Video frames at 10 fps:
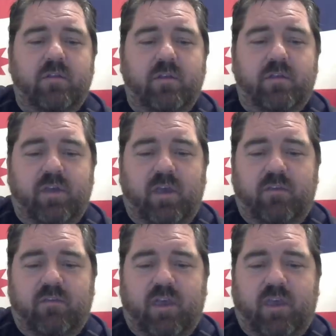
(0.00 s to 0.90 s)
the things
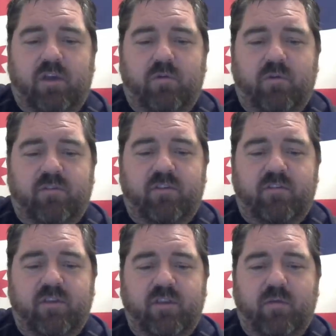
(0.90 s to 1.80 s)
that Q was
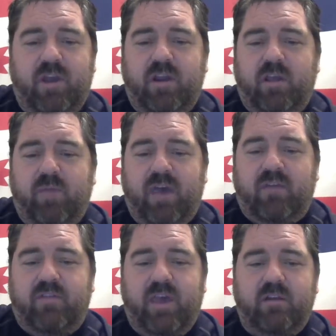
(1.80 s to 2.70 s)
insinuating back
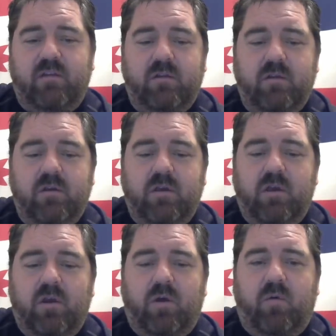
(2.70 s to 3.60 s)
then,
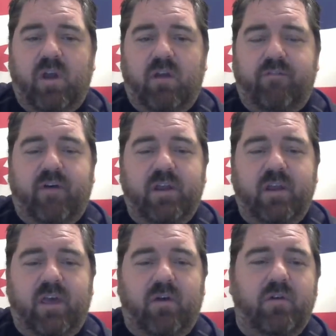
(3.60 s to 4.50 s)
we are
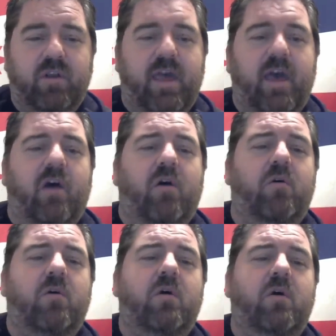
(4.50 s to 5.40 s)
finding out
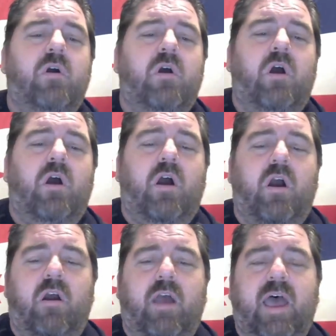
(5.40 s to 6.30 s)
now
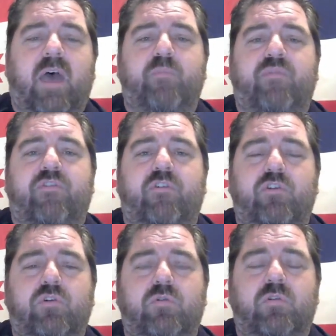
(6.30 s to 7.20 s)
are
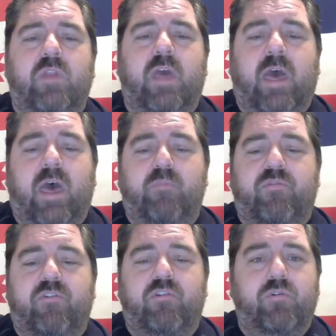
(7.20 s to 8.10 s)
absolute,
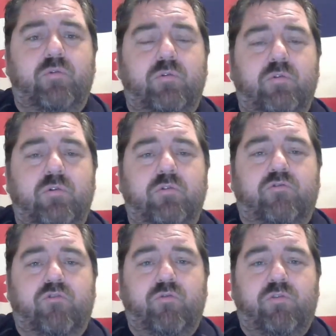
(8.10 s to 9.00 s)
absolute
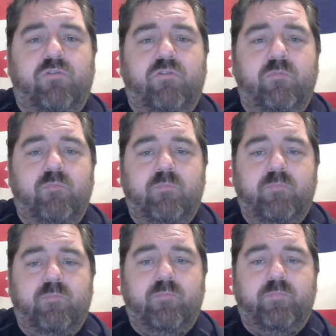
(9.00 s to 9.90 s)
truths.
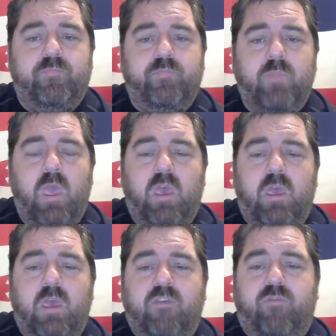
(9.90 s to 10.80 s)

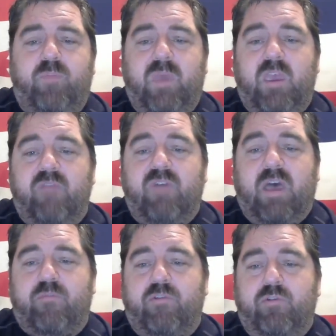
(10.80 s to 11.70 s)
Speaking of
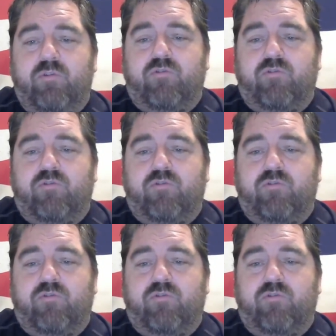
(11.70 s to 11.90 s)
absolute